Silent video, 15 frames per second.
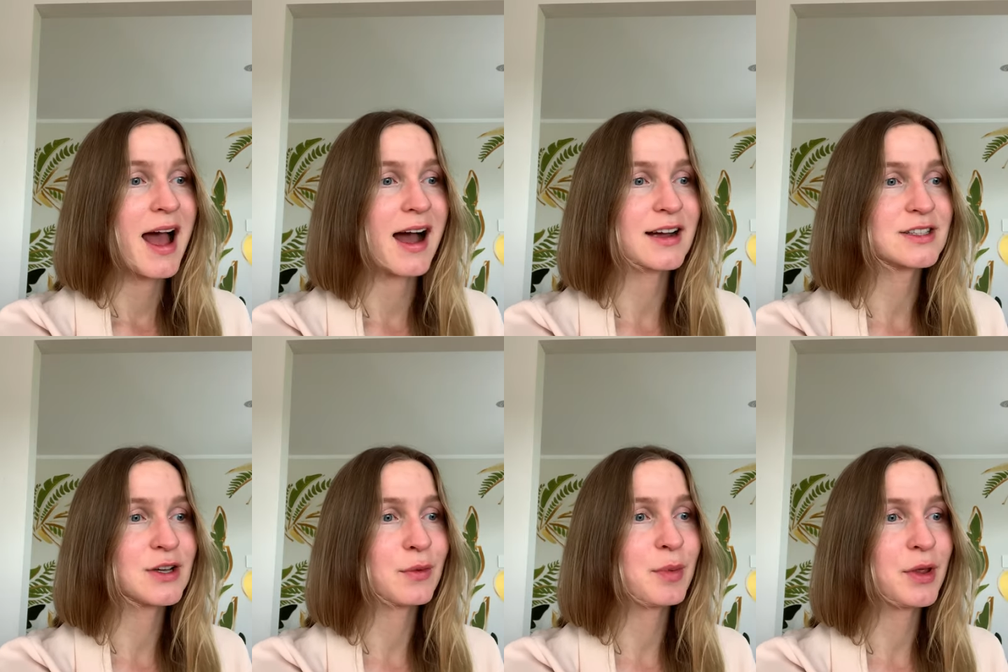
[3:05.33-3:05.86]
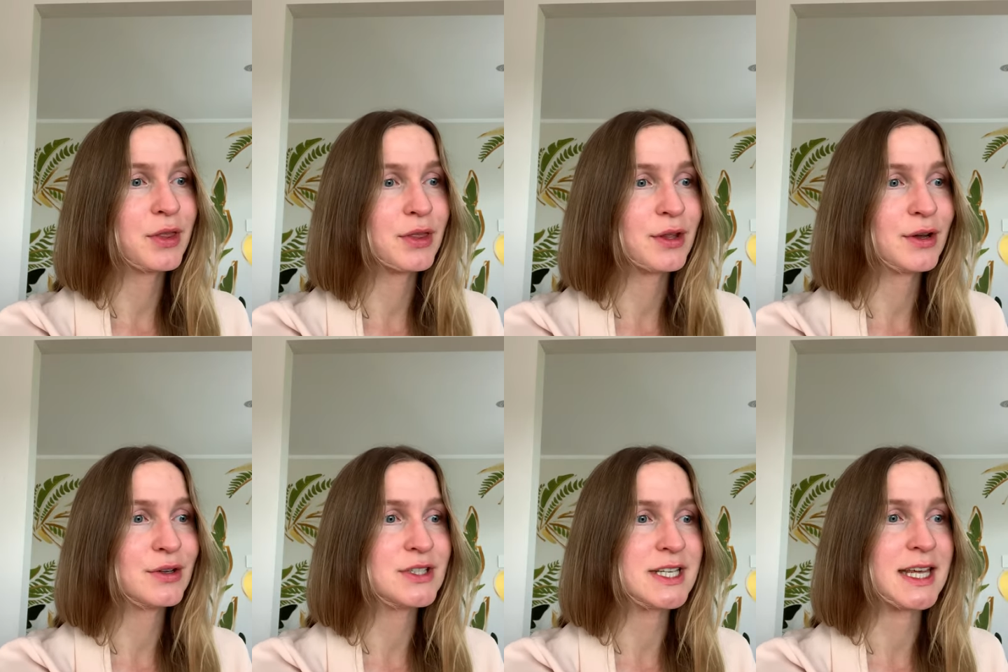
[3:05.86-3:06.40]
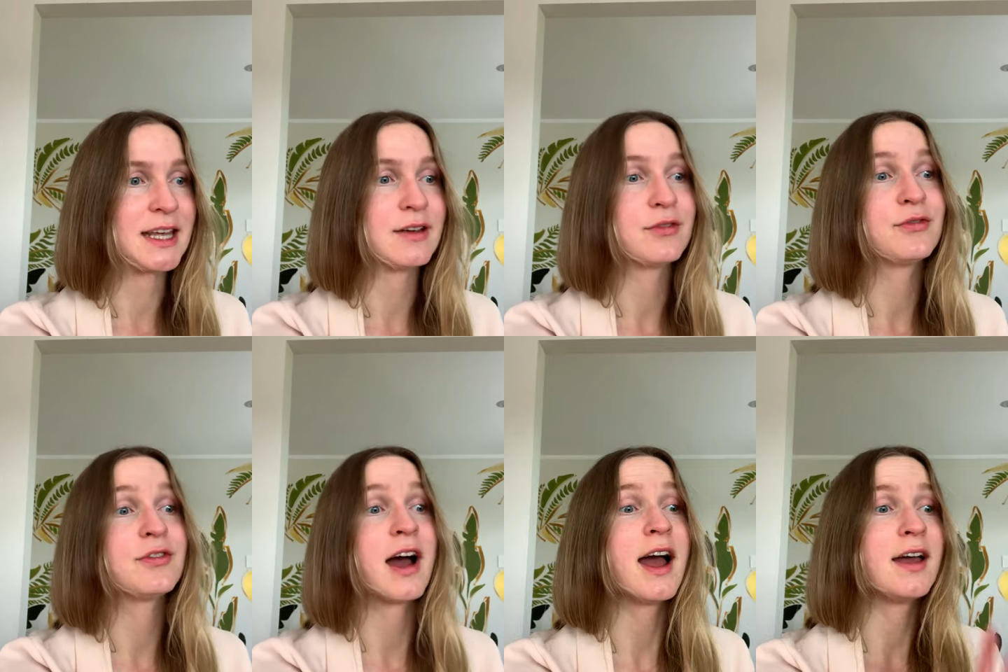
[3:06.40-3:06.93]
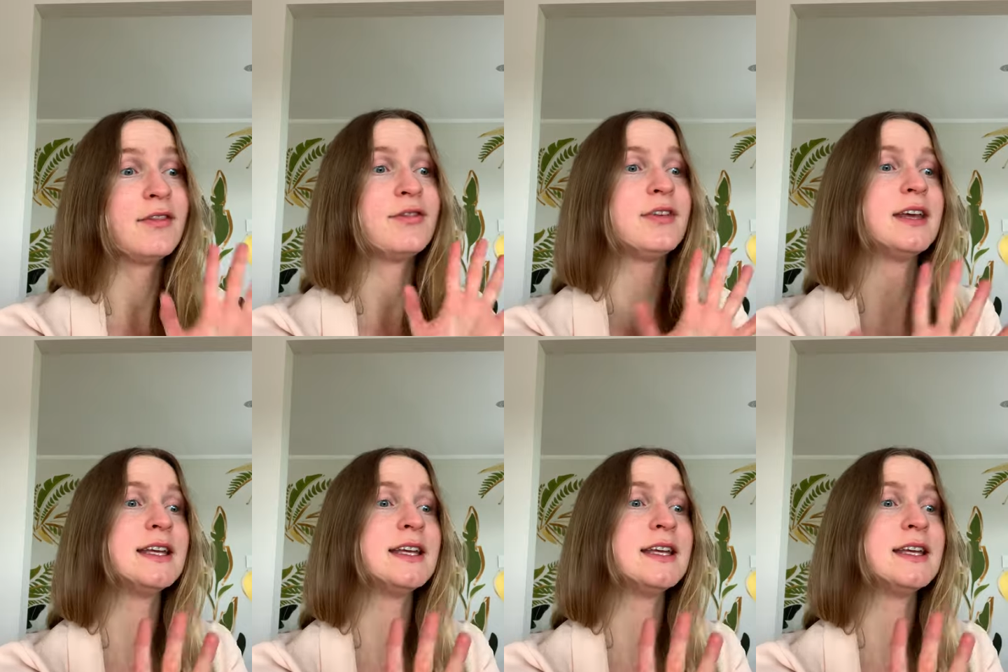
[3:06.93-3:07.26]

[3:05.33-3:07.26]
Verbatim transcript: October 30, 5